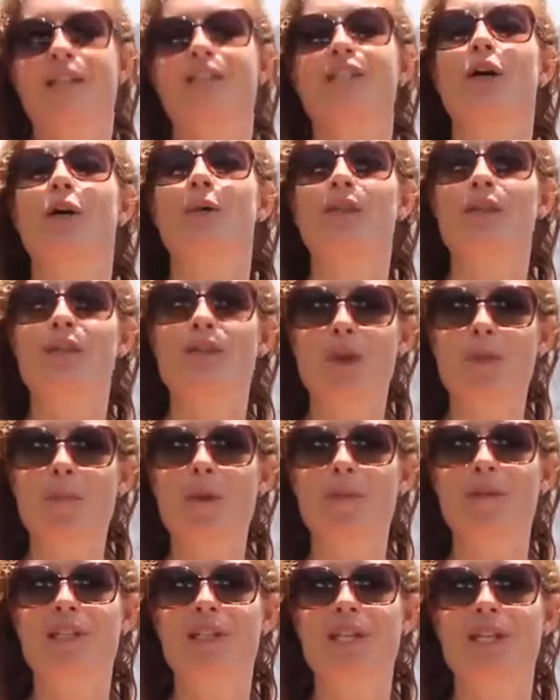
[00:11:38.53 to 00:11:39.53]
So the stop
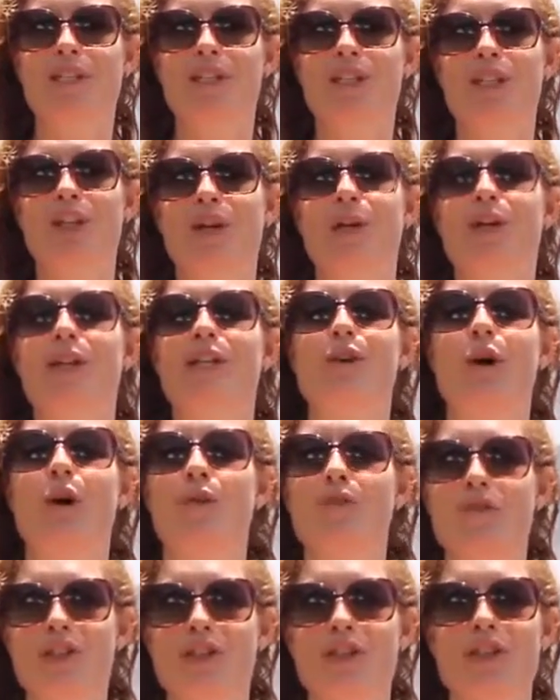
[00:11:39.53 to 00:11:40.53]
I'll be teaching you is
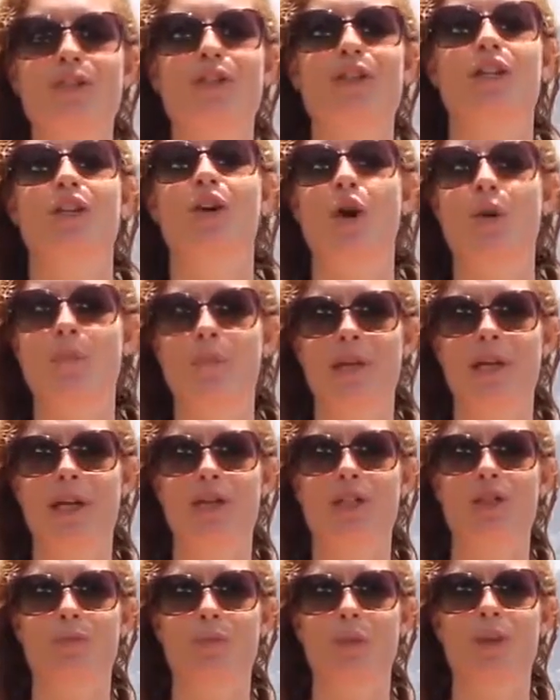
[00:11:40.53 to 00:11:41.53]
often used in
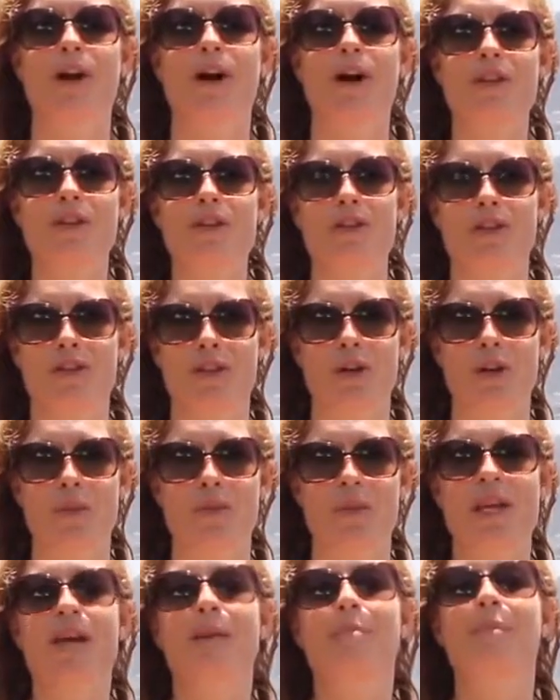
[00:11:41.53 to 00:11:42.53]
combination with other
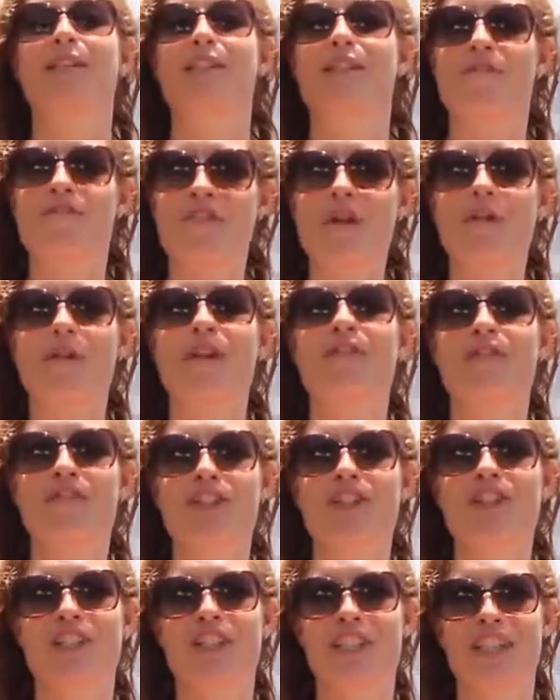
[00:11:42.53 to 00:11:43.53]
stops because it very
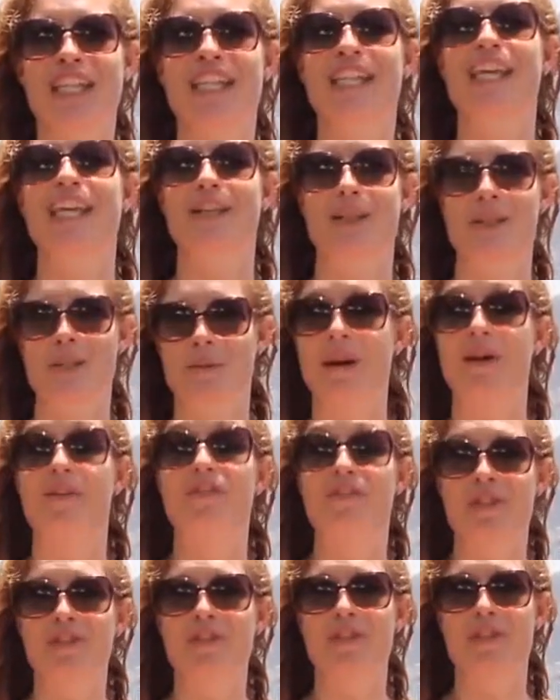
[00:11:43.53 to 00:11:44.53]
efficiently kills about
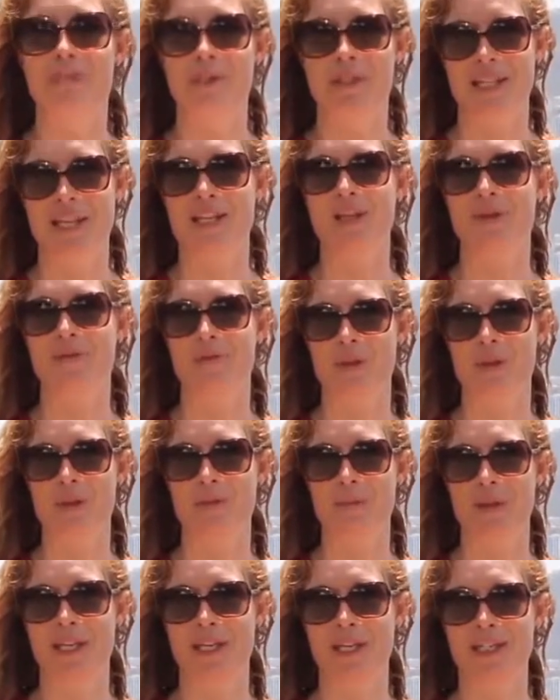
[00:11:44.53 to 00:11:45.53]
50% of your
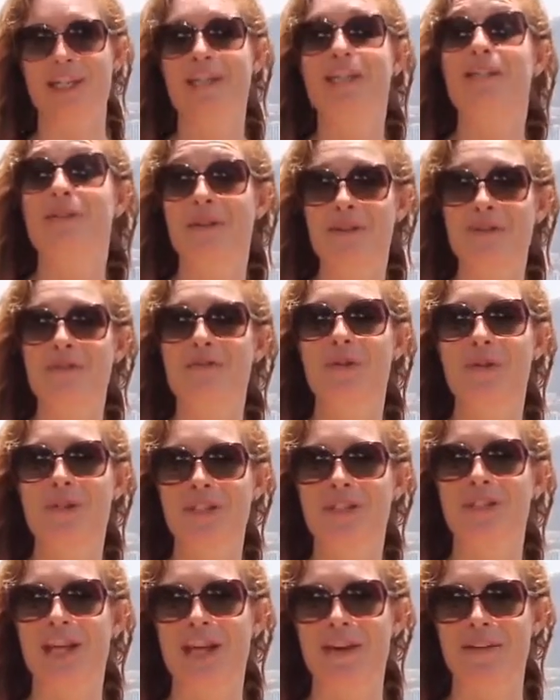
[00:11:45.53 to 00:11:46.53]
speed. So I look
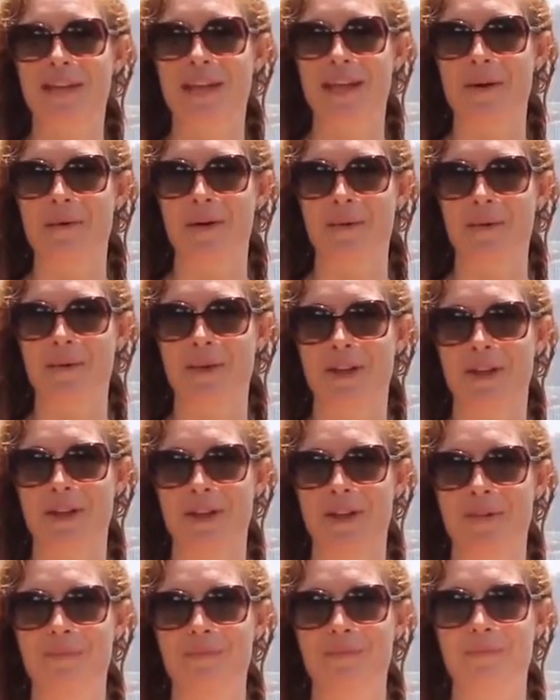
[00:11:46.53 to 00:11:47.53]
forward to sharing that one with
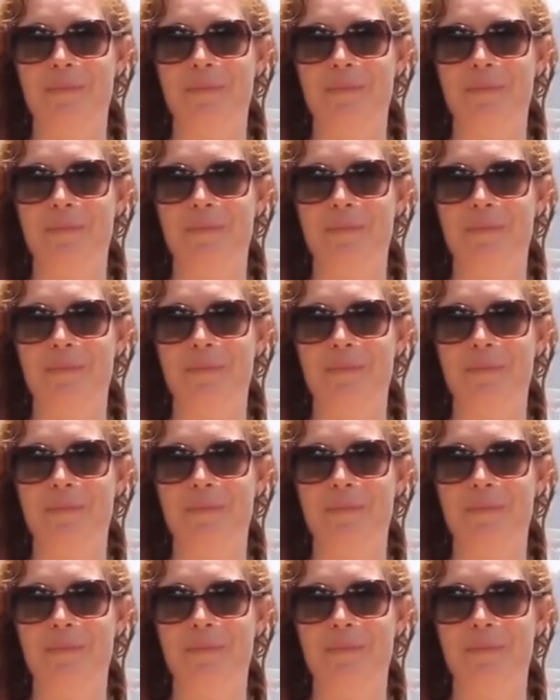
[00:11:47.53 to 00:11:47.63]
you.